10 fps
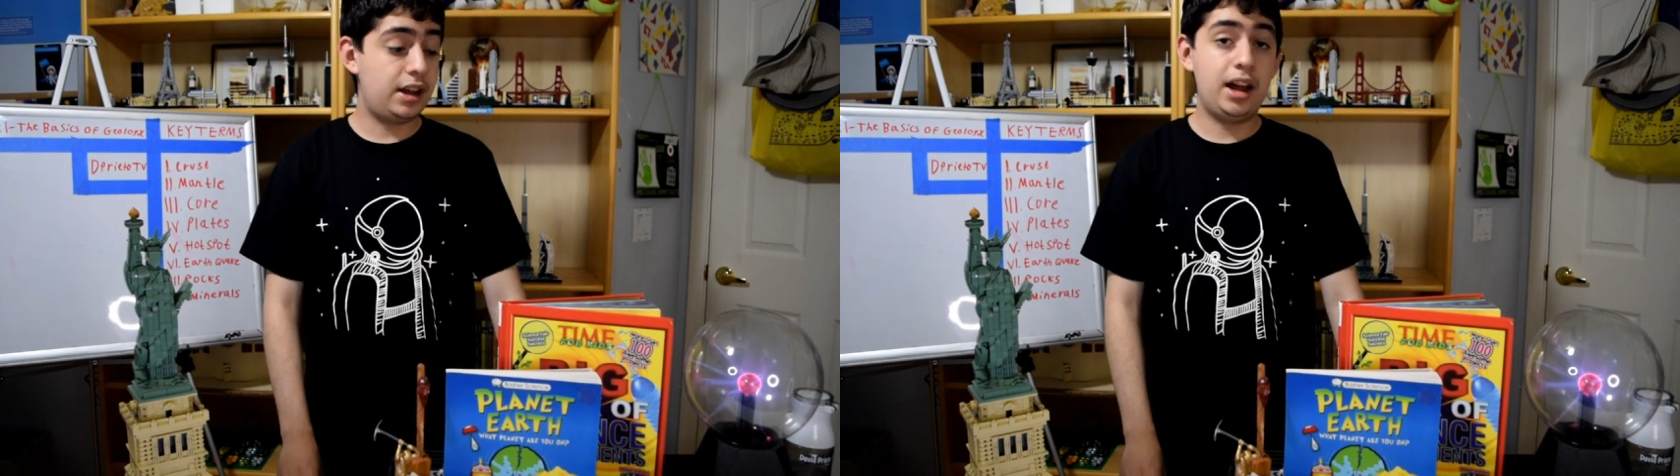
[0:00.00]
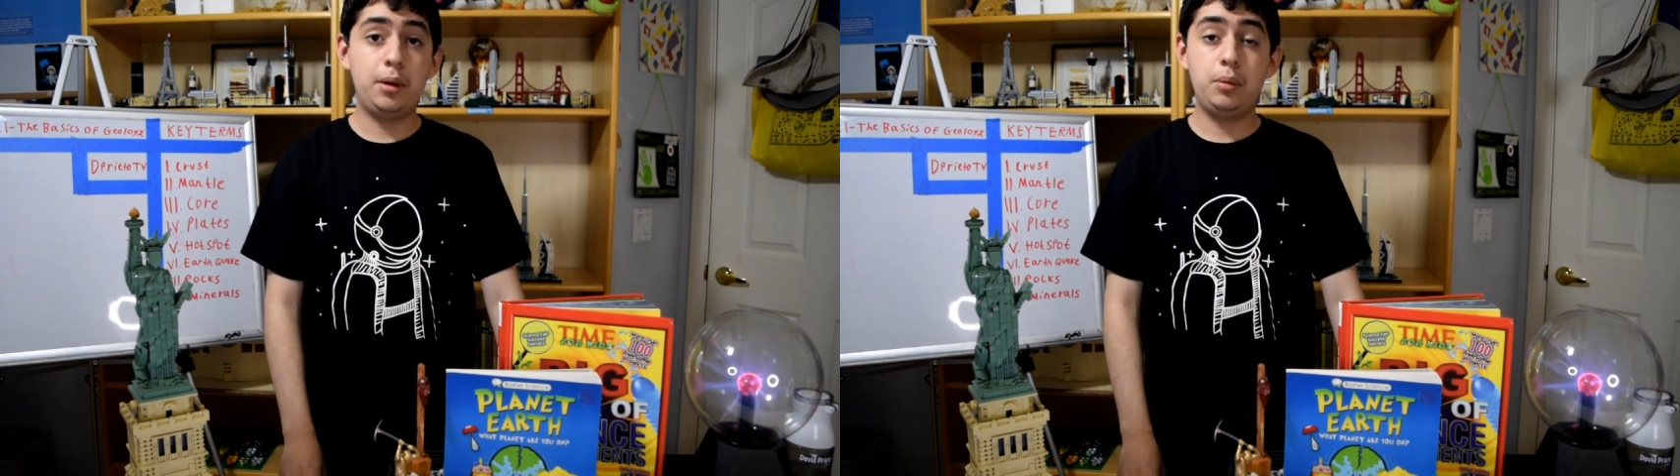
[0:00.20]

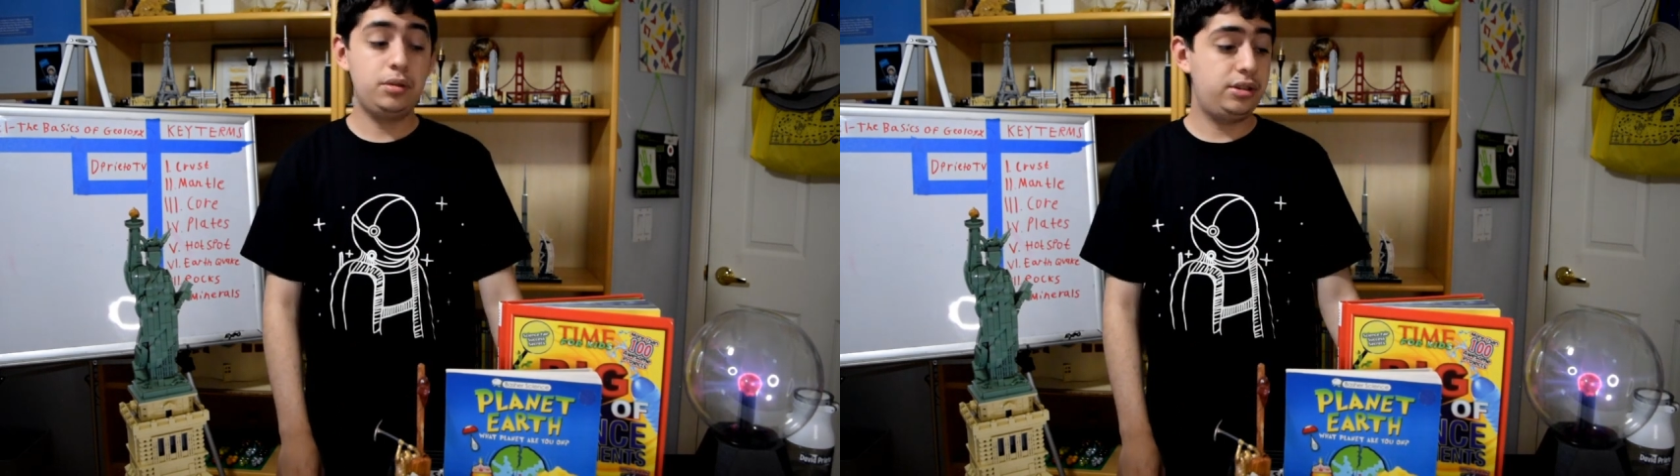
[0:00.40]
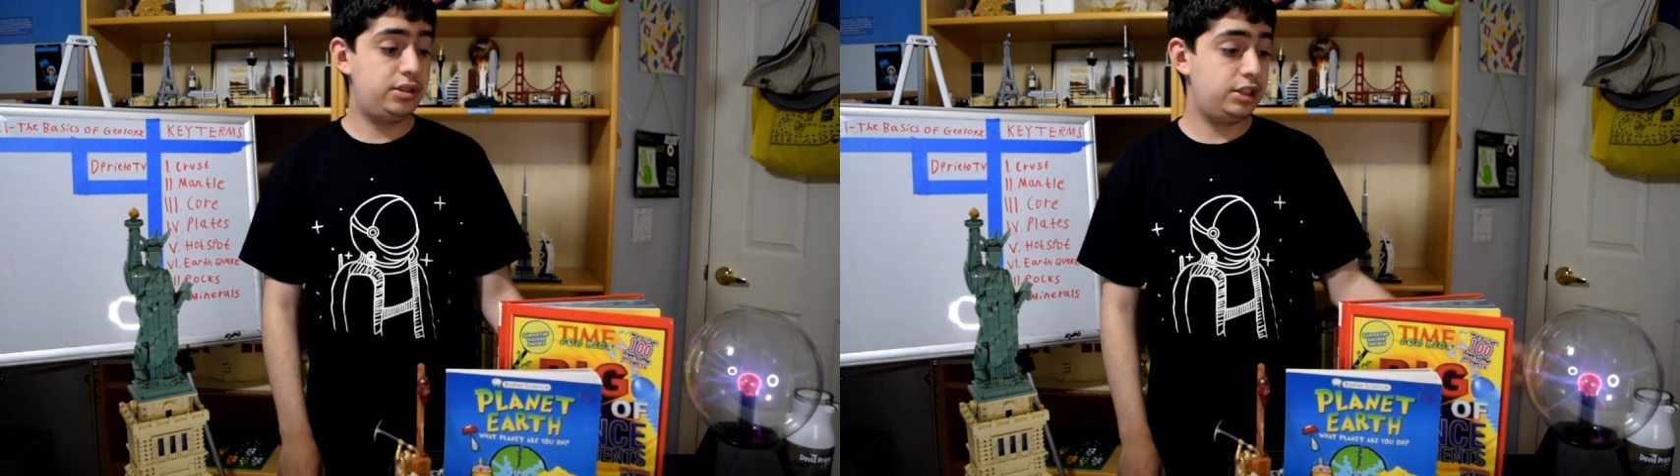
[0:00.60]
I will
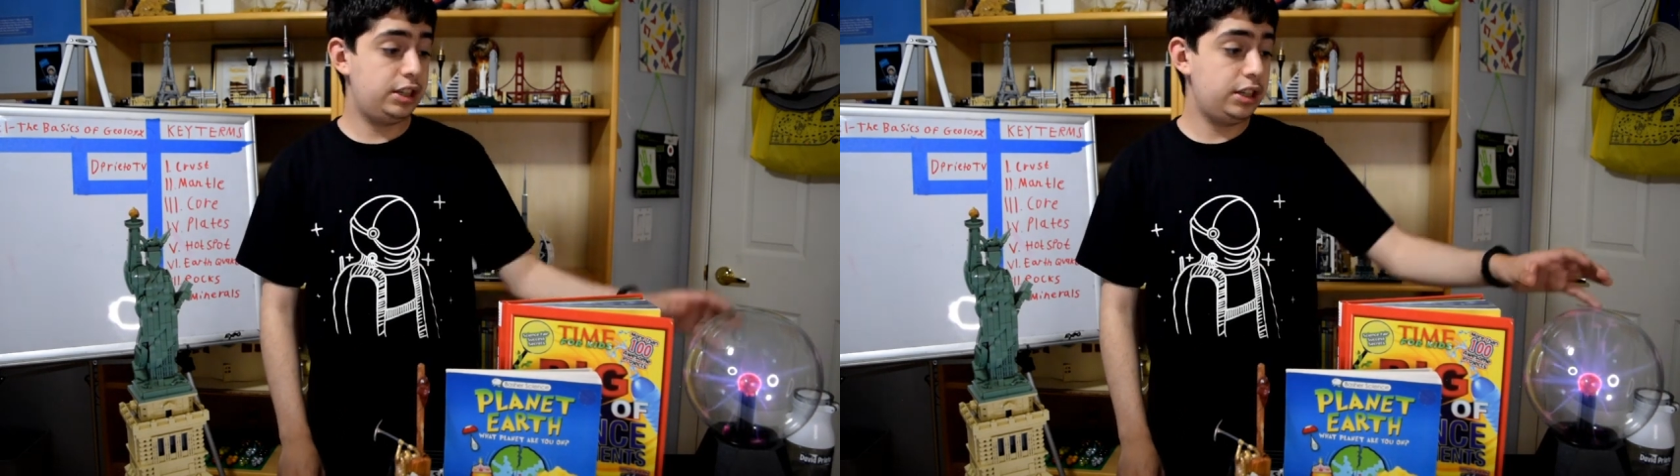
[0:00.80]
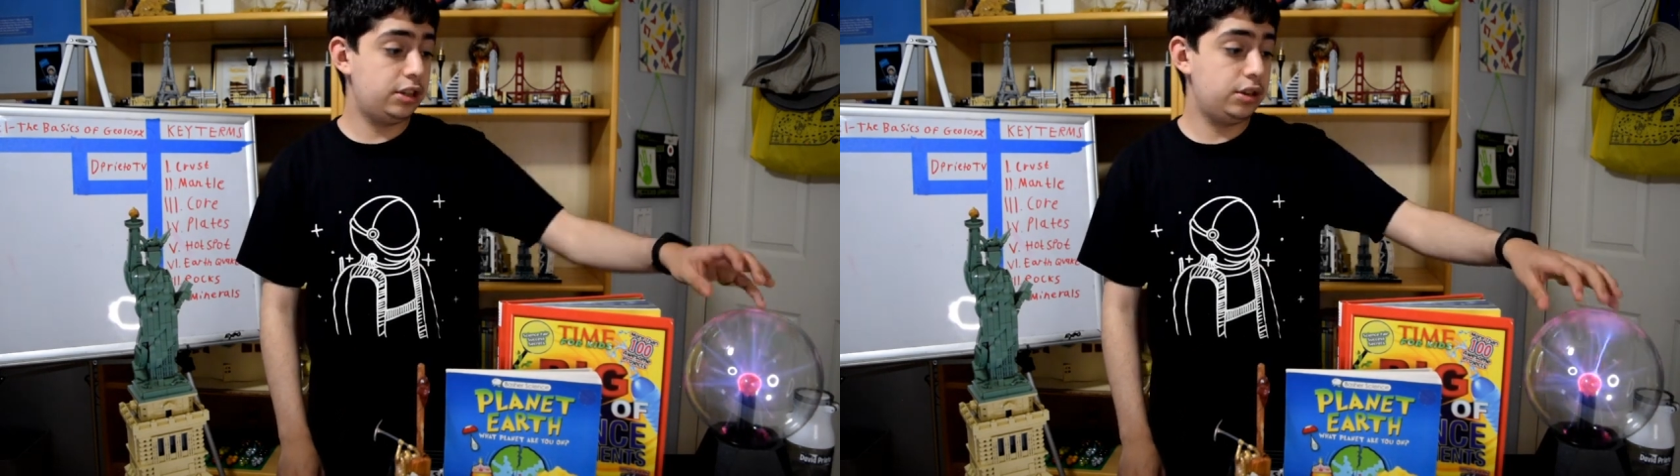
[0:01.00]

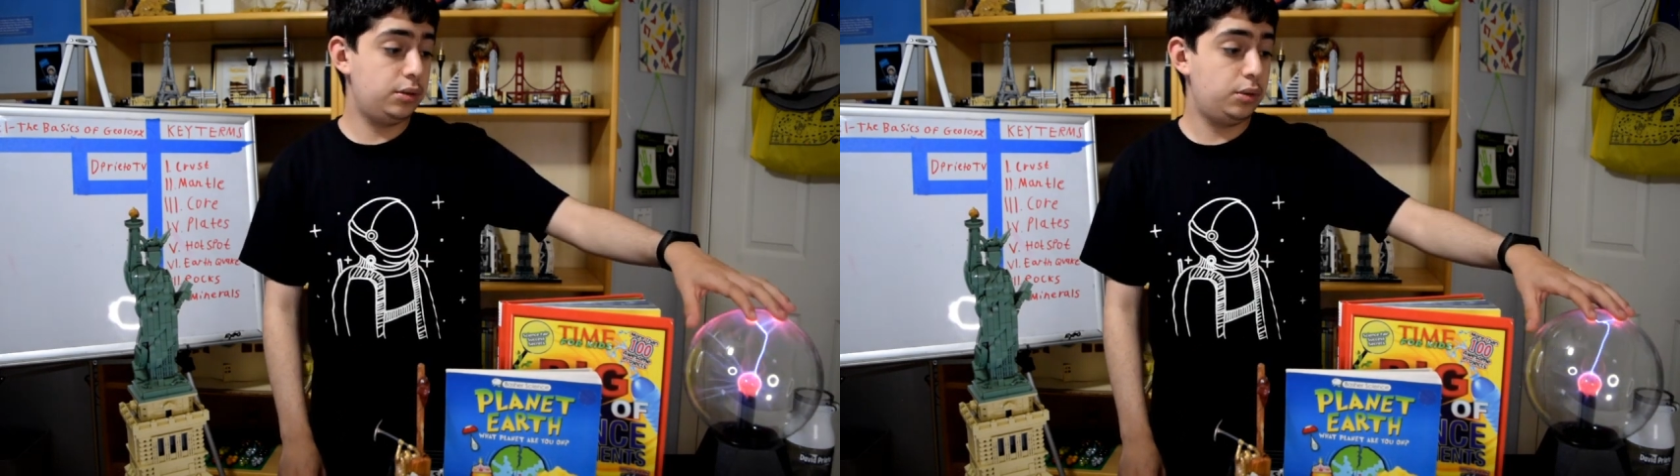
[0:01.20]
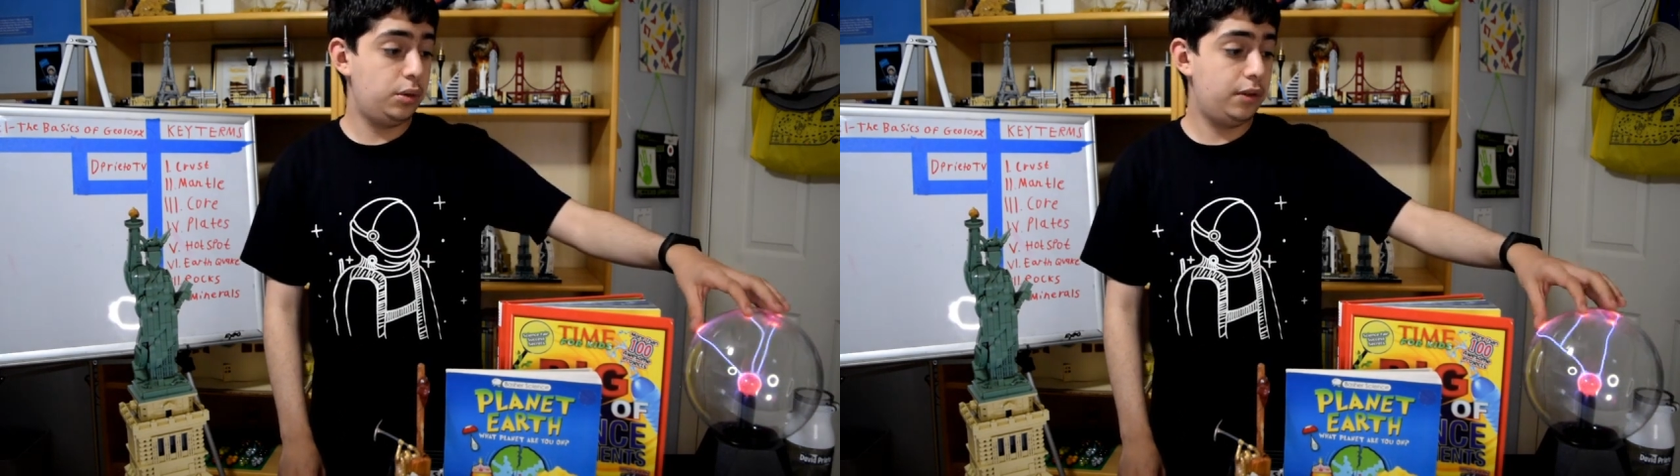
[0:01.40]
see
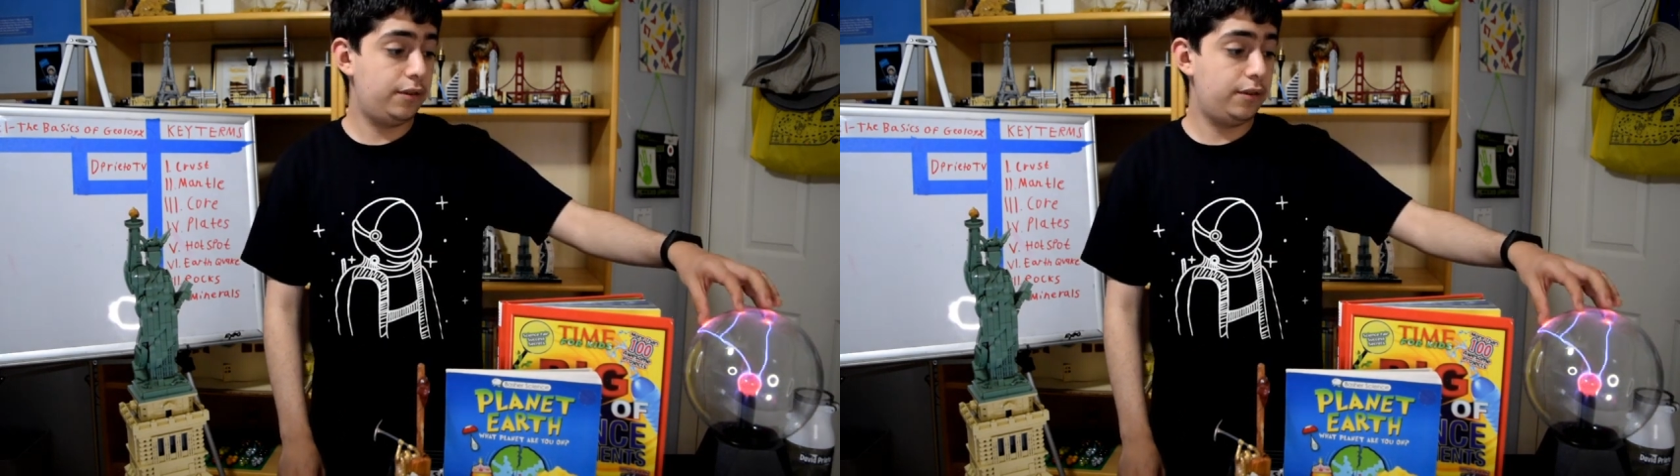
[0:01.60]
you